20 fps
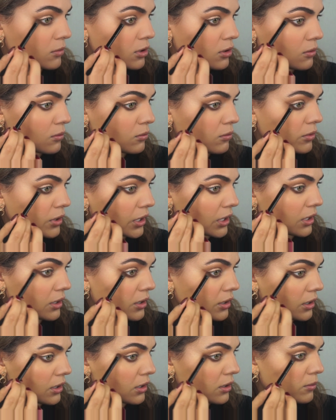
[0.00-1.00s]
I'm gonna wing
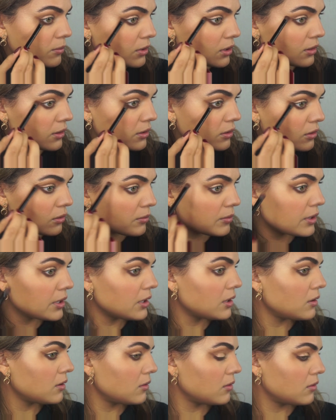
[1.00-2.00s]
it up a little
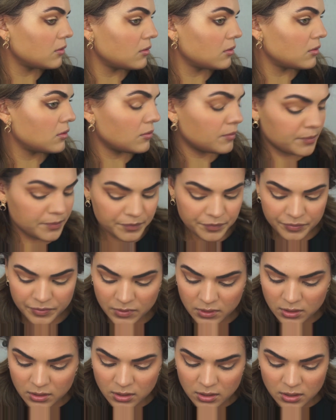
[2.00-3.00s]
bit.
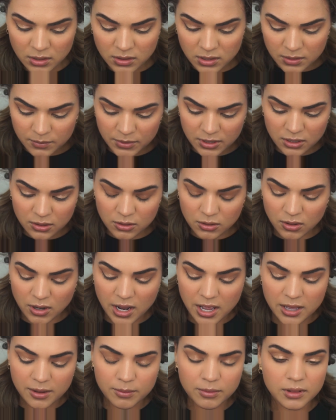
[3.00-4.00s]
And I'm gonna
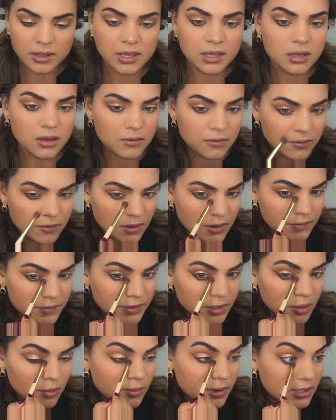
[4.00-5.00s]
grab like a
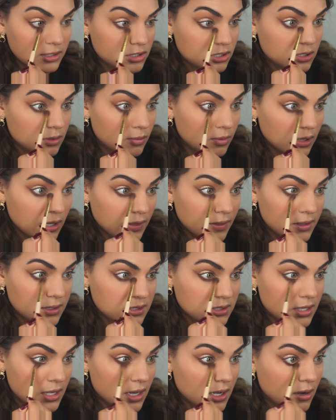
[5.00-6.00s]
fluffier brush to blend
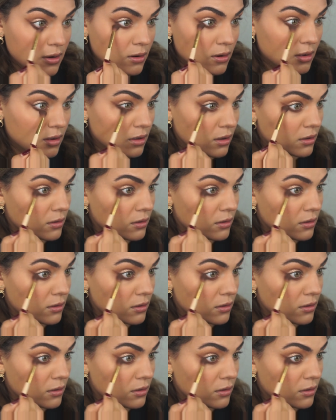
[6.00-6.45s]
this out.